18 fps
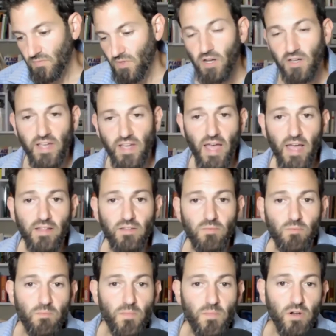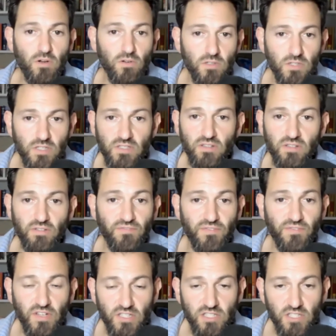again, minerally
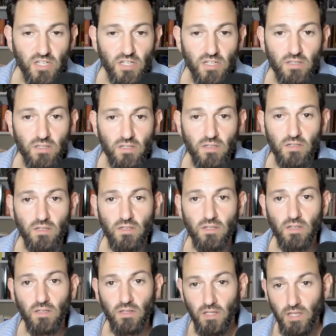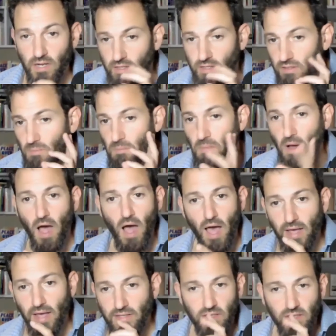deficient, letting the
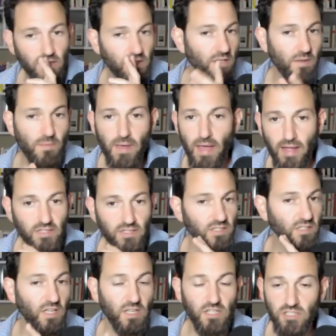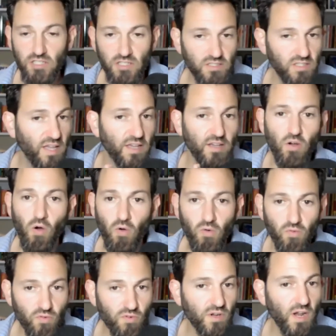mind and the imagination take
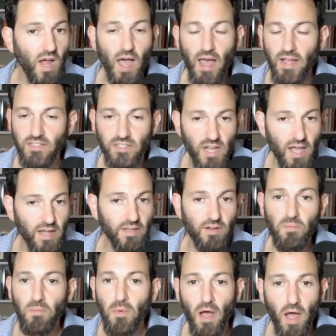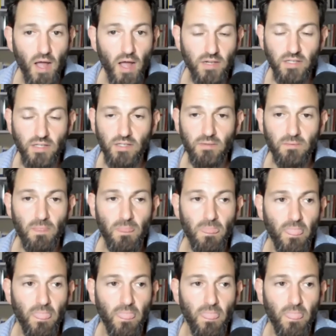over and hijack your body.